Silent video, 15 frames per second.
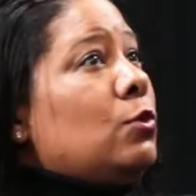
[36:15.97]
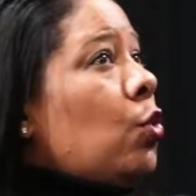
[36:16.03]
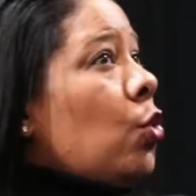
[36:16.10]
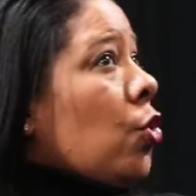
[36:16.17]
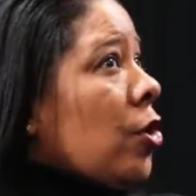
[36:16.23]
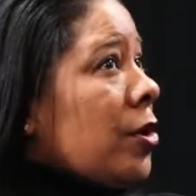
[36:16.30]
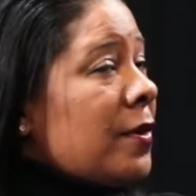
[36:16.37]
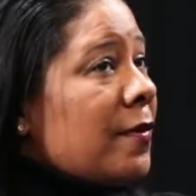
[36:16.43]

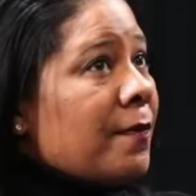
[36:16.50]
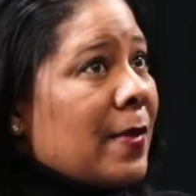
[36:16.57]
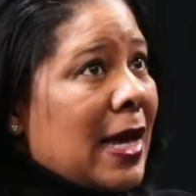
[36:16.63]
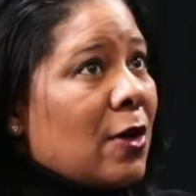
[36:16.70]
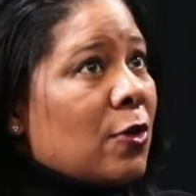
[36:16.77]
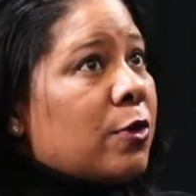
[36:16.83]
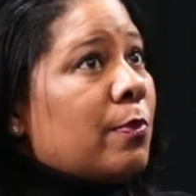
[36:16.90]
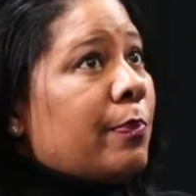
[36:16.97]
word of
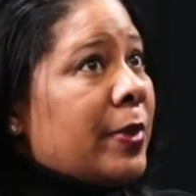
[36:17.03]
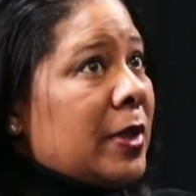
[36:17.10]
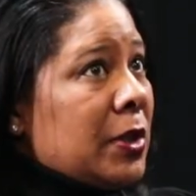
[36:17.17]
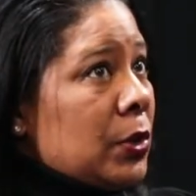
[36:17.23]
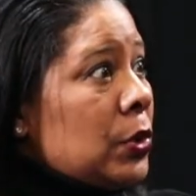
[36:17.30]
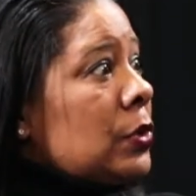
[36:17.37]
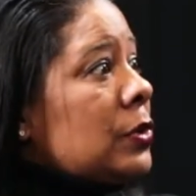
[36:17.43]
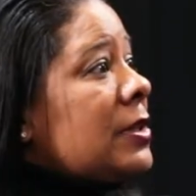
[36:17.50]
mouth
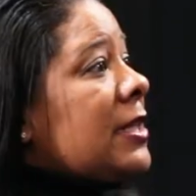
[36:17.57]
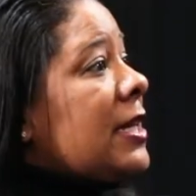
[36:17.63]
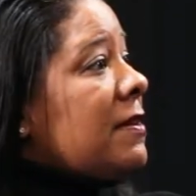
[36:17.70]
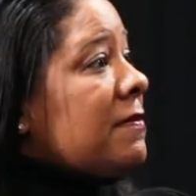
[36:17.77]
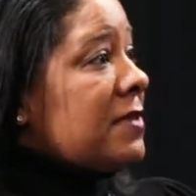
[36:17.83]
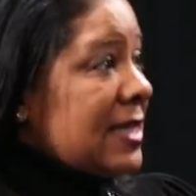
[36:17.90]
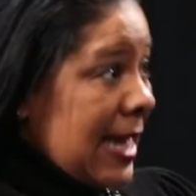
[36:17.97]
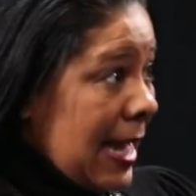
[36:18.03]
build
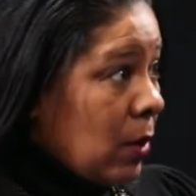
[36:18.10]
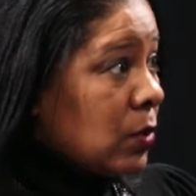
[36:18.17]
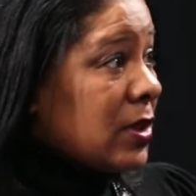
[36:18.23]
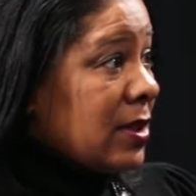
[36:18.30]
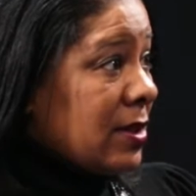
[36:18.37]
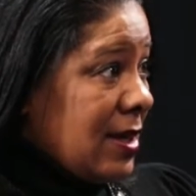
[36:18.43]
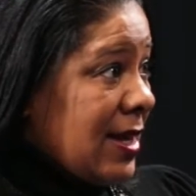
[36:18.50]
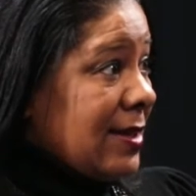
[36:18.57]
gives
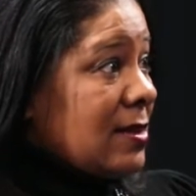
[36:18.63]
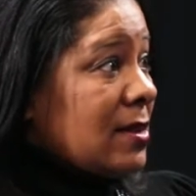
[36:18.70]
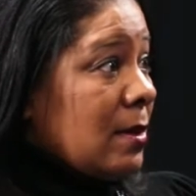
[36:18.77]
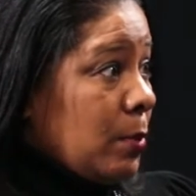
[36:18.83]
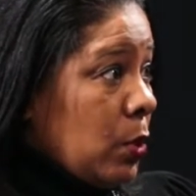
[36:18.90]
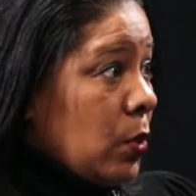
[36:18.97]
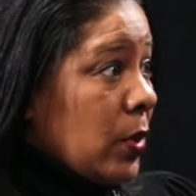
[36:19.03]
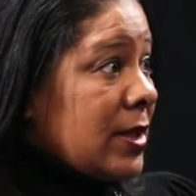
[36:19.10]
out at
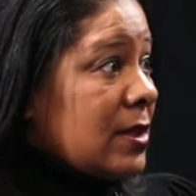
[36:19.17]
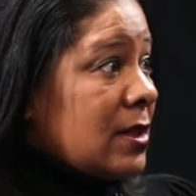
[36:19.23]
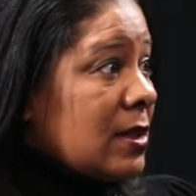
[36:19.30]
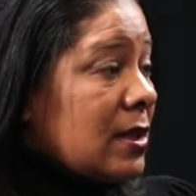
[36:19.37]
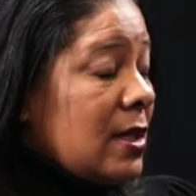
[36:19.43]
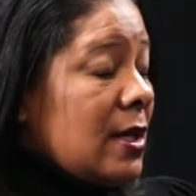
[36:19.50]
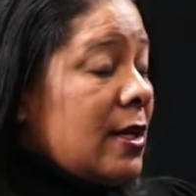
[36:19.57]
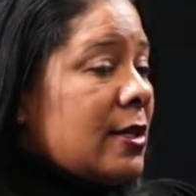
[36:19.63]
some point.
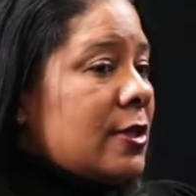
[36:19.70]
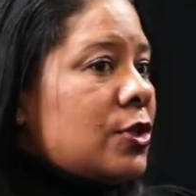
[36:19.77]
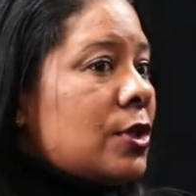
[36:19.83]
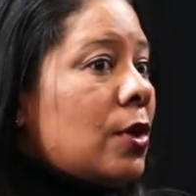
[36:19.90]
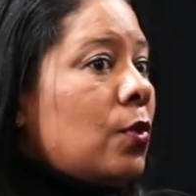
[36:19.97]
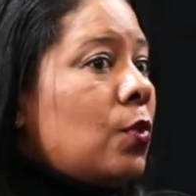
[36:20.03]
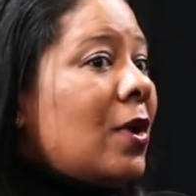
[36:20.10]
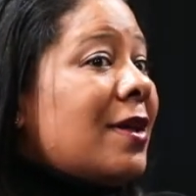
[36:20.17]

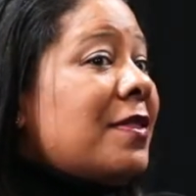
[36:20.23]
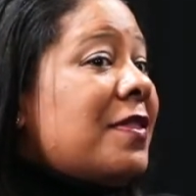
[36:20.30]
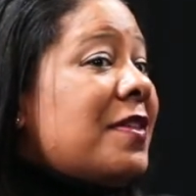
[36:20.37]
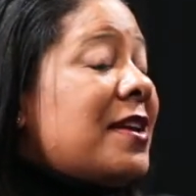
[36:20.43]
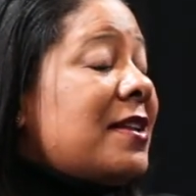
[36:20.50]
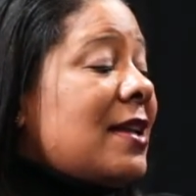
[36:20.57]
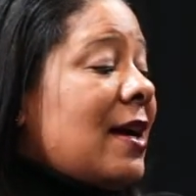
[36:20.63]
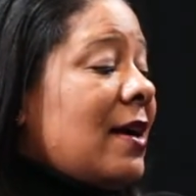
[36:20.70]
So one
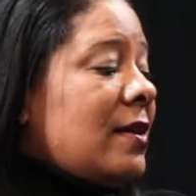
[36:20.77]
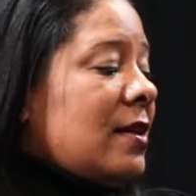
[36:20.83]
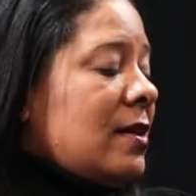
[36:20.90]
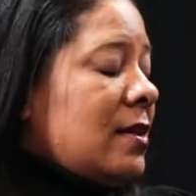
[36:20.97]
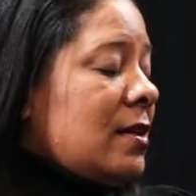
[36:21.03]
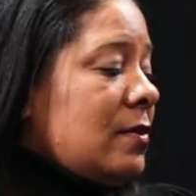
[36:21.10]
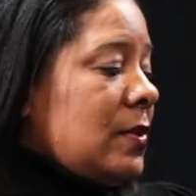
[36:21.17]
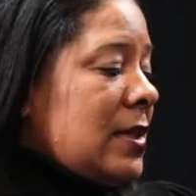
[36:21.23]
thing that
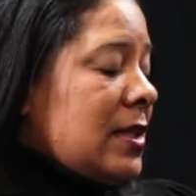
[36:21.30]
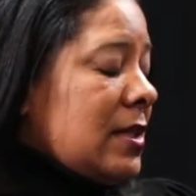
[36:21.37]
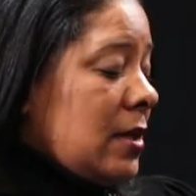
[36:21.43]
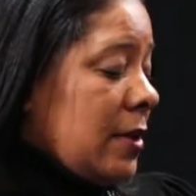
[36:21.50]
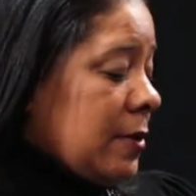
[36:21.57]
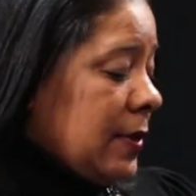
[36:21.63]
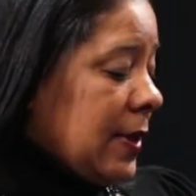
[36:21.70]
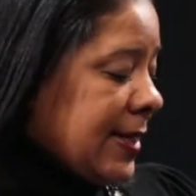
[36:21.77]
was
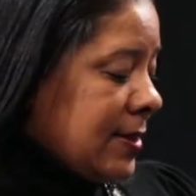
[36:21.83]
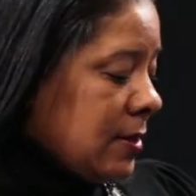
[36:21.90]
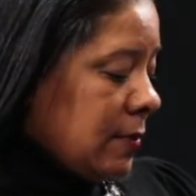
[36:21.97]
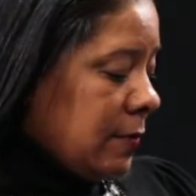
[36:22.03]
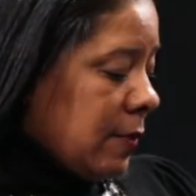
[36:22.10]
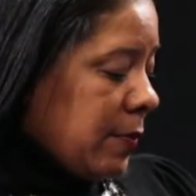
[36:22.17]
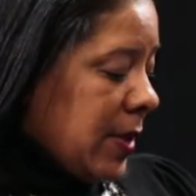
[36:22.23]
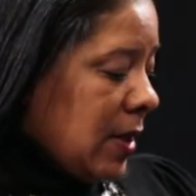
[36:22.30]
another lesson
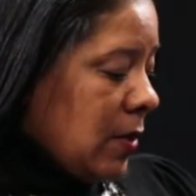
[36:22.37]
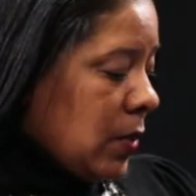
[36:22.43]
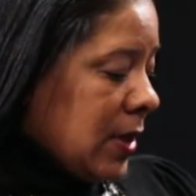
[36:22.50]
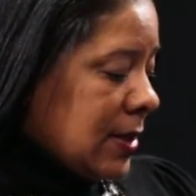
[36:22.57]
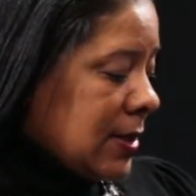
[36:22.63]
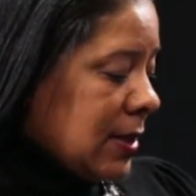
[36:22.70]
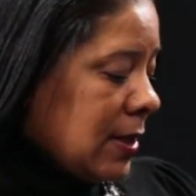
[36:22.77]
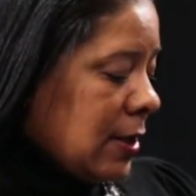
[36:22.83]
for me
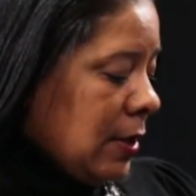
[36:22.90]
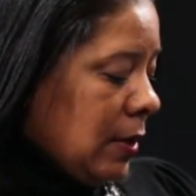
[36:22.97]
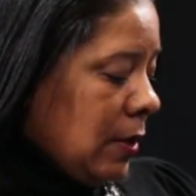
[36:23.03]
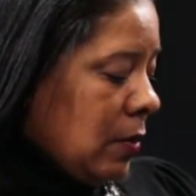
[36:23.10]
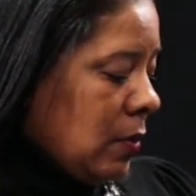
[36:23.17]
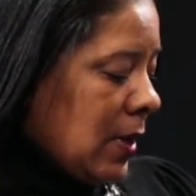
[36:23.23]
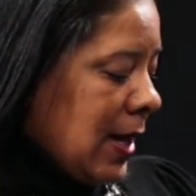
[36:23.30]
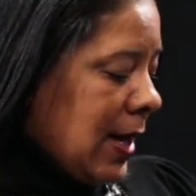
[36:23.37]
was, you
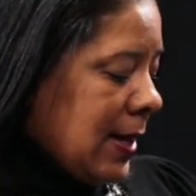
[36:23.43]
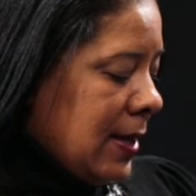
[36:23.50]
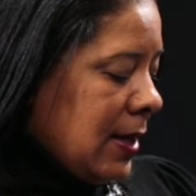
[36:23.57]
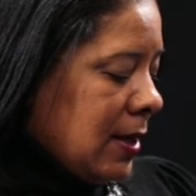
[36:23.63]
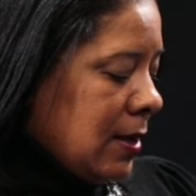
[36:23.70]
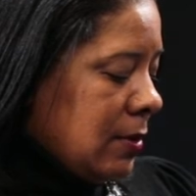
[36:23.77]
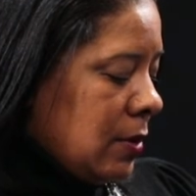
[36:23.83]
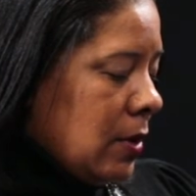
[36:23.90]

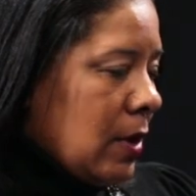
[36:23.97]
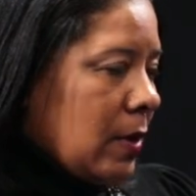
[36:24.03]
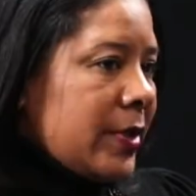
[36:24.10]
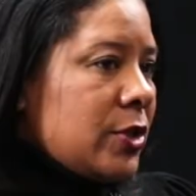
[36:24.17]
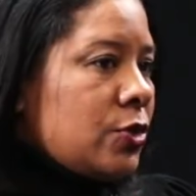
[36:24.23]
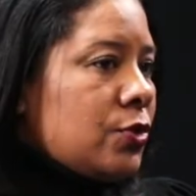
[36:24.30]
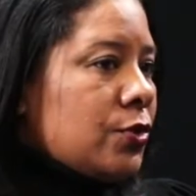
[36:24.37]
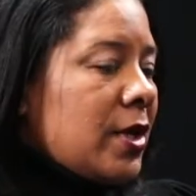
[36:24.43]

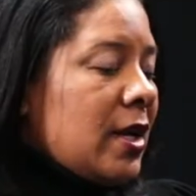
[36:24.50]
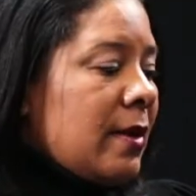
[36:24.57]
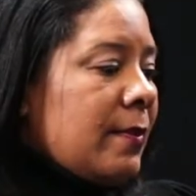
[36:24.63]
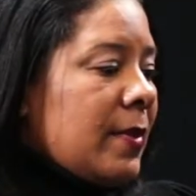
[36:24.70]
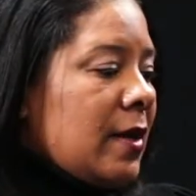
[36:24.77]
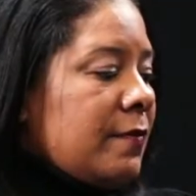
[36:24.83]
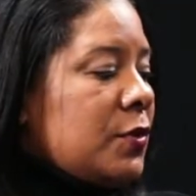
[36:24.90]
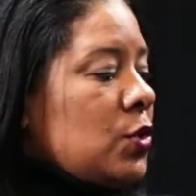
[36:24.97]
always
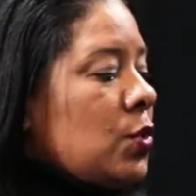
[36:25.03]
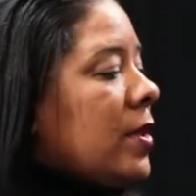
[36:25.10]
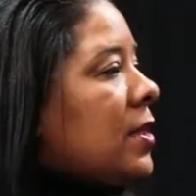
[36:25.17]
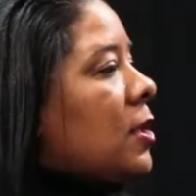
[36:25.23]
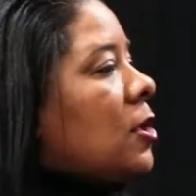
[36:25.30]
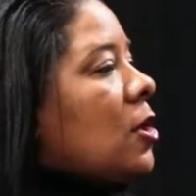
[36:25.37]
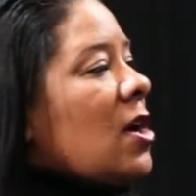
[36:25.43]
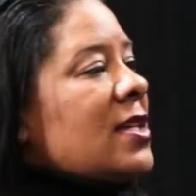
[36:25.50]
dream of doing
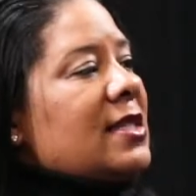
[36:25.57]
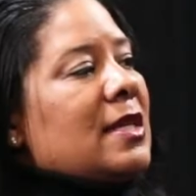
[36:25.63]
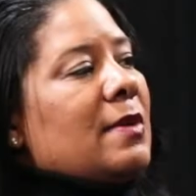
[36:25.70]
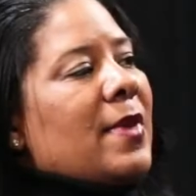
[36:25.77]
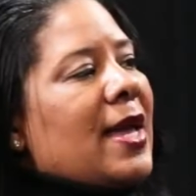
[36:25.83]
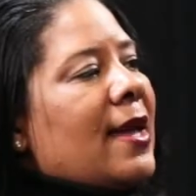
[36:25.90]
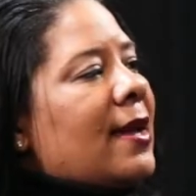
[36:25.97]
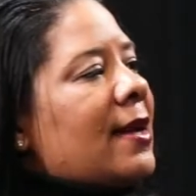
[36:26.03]
the glossy
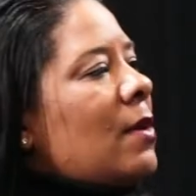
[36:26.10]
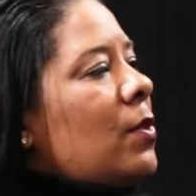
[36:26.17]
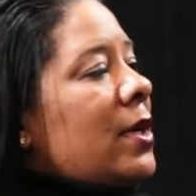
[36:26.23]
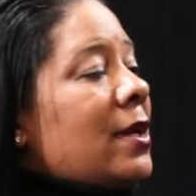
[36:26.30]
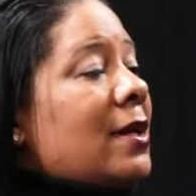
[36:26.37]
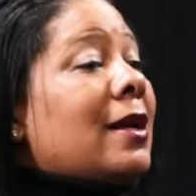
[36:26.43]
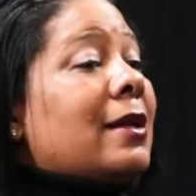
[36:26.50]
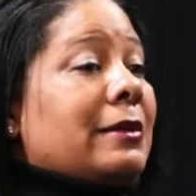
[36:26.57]
mag.
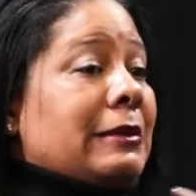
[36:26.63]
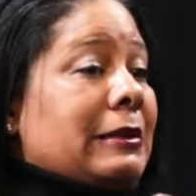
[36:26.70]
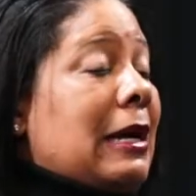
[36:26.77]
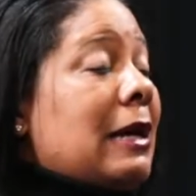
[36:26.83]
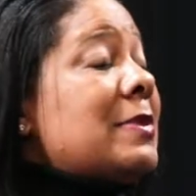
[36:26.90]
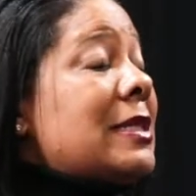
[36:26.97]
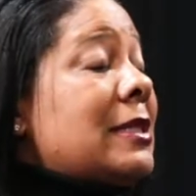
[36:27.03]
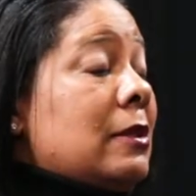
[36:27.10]

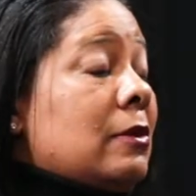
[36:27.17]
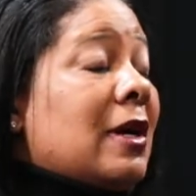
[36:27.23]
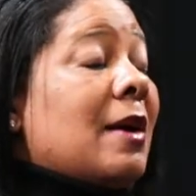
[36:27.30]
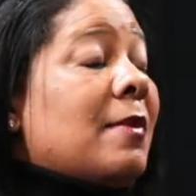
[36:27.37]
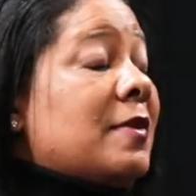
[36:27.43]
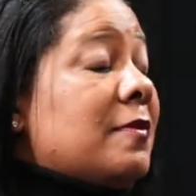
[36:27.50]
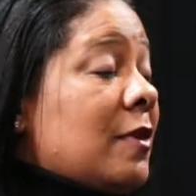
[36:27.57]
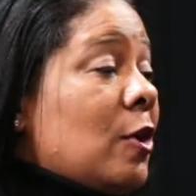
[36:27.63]
I'm still
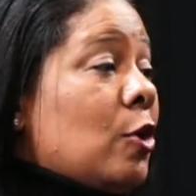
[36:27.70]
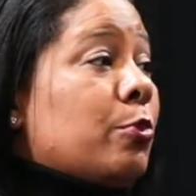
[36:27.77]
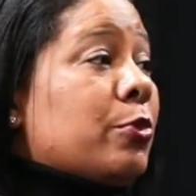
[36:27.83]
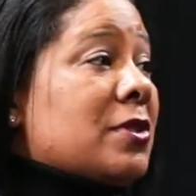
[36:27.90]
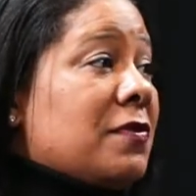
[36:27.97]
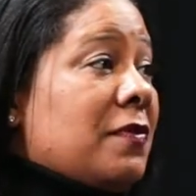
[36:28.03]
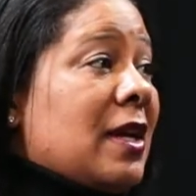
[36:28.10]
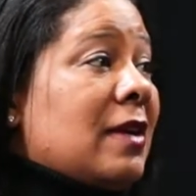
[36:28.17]
coming for
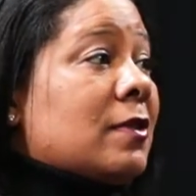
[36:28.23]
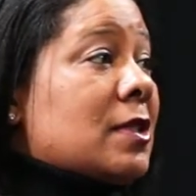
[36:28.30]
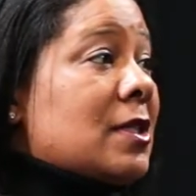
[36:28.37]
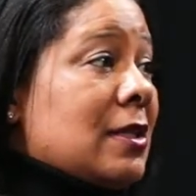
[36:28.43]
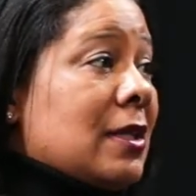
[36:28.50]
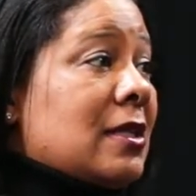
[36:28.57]
Oprah's favorites